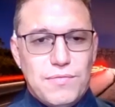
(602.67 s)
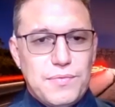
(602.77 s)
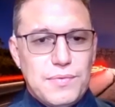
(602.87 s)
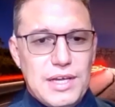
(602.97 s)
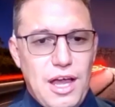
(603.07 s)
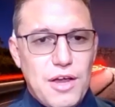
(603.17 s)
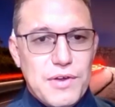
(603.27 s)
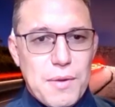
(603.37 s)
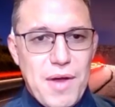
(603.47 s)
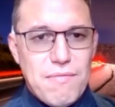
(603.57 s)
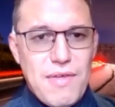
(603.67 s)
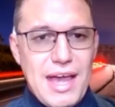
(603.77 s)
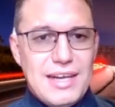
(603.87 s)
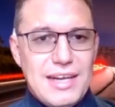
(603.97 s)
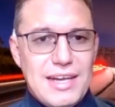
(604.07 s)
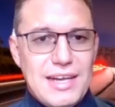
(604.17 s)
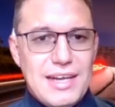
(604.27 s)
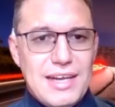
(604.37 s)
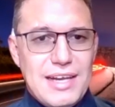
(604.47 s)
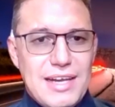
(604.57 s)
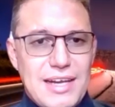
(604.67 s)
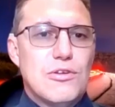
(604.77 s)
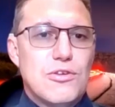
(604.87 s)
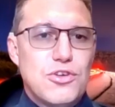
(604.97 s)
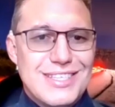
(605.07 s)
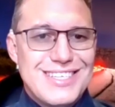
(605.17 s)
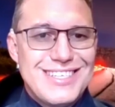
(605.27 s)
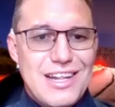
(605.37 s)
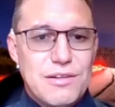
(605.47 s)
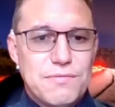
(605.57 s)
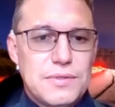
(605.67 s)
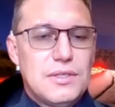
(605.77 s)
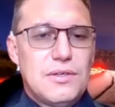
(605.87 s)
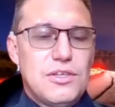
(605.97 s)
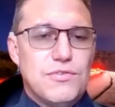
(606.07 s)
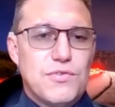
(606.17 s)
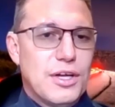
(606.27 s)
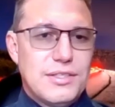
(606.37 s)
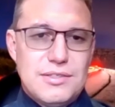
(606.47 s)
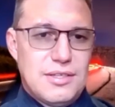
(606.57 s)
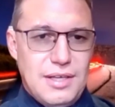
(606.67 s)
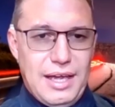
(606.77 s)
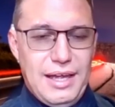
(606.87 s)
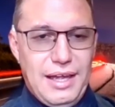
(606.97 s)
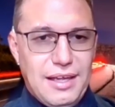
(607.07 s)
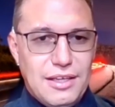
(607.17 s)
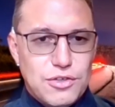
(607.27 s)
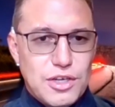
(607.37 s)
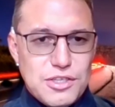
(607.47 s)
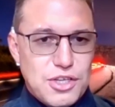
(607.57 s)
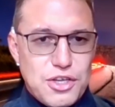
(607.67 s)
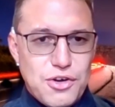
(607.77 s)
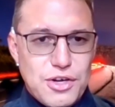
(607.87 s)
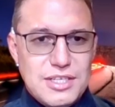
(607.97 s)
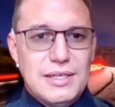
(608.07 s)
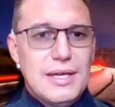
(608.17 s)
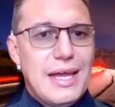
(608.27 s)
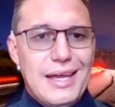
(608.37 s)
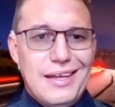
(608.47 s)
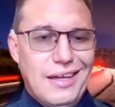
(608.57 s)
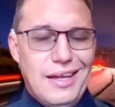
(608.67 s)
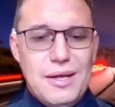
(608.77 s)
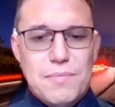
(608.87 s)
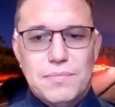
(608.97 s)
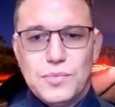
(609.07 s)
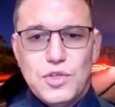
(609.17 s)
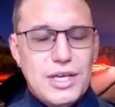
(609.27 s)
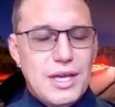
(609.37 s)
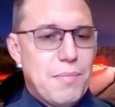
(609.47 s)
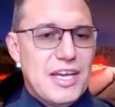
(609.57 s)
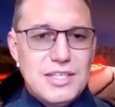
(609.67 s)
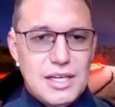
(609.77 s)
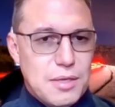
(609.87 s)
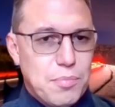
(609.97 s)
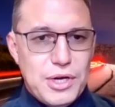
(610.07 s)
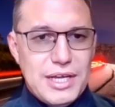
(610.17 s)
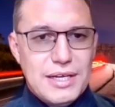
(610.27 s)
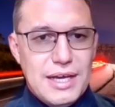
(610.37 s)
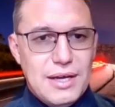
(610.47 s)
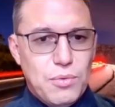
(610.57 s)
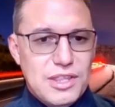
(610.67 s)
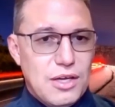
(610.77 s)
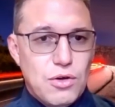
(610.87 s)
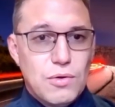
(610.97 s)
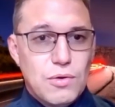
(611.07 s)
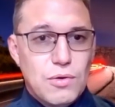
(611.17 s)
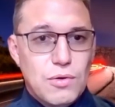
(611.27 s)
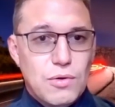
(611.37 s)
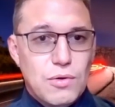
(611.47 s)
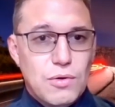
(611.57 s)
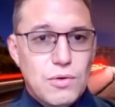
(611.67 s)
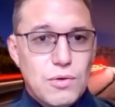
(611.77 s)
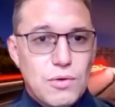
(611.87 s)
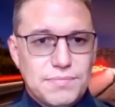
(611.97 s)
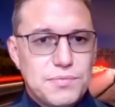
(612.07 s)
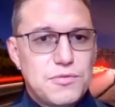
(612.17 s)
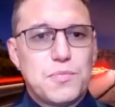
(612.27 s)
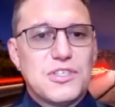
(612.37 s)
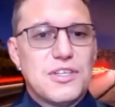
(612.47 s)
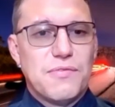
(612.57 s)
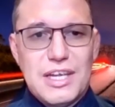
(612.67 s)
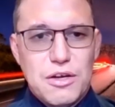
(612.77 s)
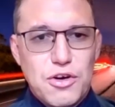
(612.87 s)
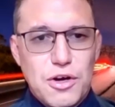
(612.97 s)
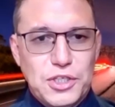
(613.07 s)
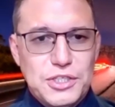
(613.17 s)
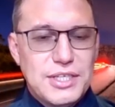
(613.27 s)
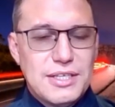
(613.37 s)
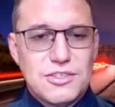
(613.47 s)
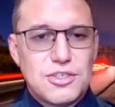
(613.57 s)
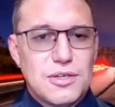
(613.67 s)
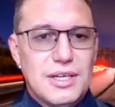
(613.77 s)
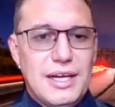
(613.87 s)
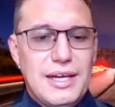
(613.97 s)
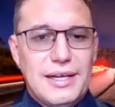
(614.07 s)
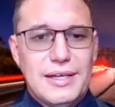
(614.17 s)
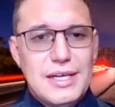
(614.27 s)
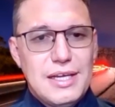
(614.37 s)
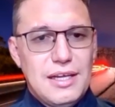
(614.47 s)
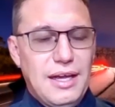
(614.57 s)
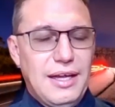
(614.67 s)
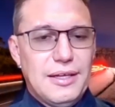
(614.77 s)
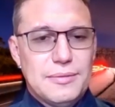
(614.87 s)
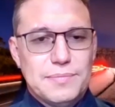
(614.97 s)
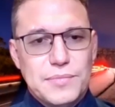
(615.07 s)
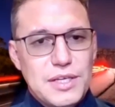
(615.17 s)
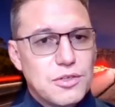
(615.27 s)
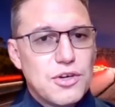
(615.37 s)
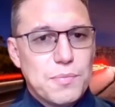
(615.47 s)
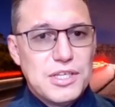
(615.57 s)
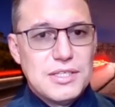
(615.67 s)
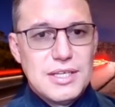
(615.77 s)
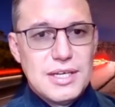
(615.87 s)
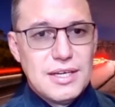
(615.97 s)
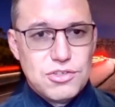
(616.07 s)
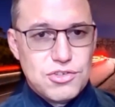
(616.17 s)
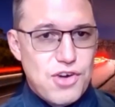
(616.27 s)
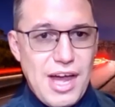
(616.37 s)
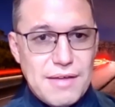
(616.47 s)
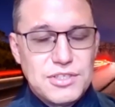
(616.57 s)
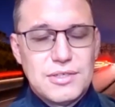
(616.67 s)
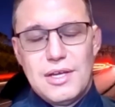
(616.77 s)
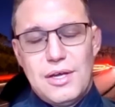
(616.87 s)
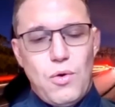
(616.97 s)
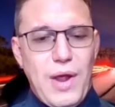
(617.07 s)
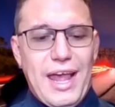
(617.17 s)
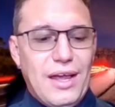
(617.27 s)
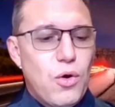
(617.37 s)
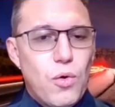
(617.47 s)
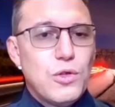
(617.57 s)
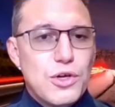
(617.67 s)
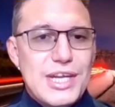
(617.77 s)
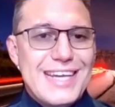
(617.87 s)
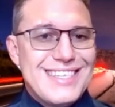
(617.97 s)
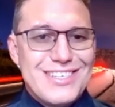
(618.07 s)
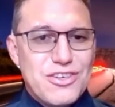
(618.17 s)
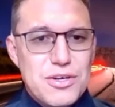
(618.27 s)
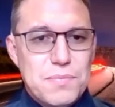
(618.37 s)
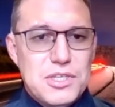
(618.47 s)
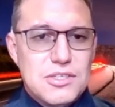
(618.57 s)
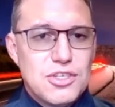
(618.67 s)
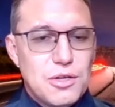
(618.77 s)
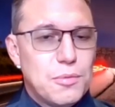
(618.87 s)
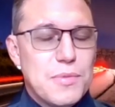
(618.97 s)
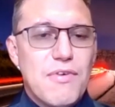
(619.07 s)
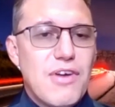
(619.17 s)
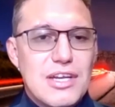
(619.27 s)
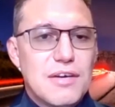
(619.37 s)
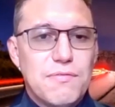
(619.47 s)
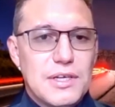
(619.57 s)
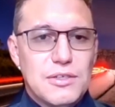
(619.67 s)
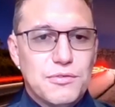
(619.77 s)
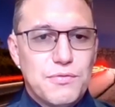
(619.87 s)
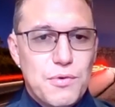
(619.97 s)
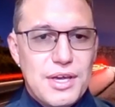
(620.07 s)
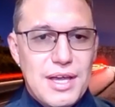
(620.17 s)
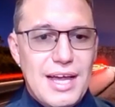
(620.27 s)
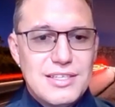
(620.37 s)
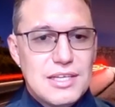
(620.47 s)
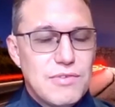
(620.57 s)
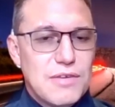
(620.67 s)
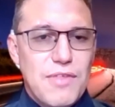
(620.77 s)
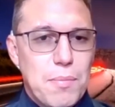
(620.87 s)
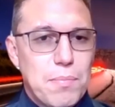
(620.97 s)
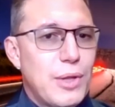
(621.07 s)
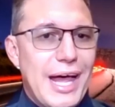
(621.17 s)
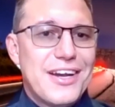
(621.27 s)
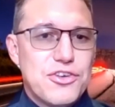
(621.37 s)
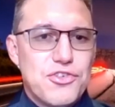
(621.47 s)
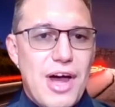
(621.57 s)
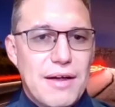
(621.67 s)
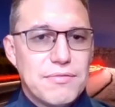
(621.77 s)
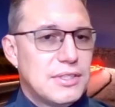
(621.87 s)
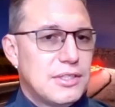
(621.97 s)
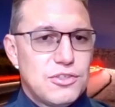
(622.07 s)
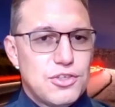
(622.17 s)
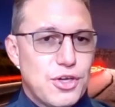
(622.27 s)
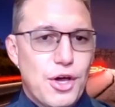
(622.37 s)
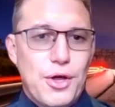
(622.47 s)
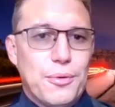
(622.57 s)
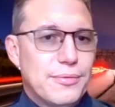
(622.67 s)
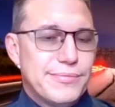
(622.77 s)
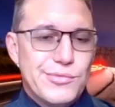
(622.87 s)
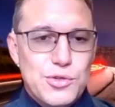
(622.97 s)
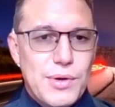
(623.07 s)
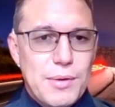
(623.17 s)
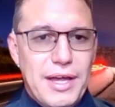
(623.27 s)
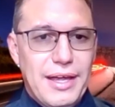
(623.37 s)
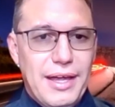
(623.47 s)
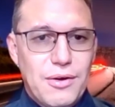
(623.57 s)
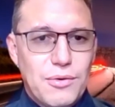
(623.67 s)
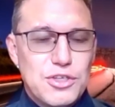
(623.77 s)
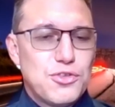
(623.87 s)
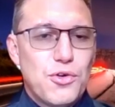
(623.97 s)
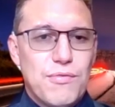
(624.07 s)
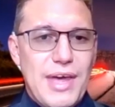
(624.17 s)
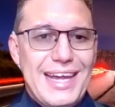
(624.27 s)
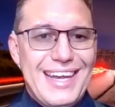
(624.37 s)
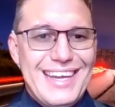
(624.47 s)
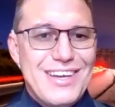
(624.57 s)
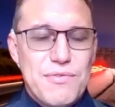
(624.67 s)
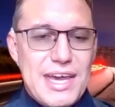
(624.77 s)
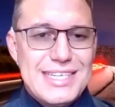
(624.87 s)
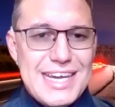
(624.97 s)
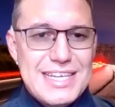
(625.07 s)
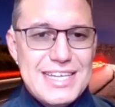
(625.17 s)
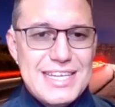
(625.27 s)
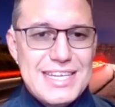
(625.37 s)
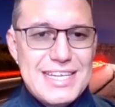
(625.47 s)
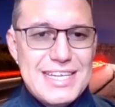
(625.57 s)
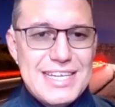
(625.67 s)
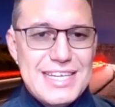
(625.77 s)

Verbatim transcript: for, uh, over and above that is within the solution itself, you've got you've got security um, you can basically put in uh, what they call encrypted uh, specific encryptions and uh, um, encrypted uh, drives where all your data is encrypted. So it'll be very difficult for the guys, even if they pull out a drive, to go do a, a restore of that, any of that data.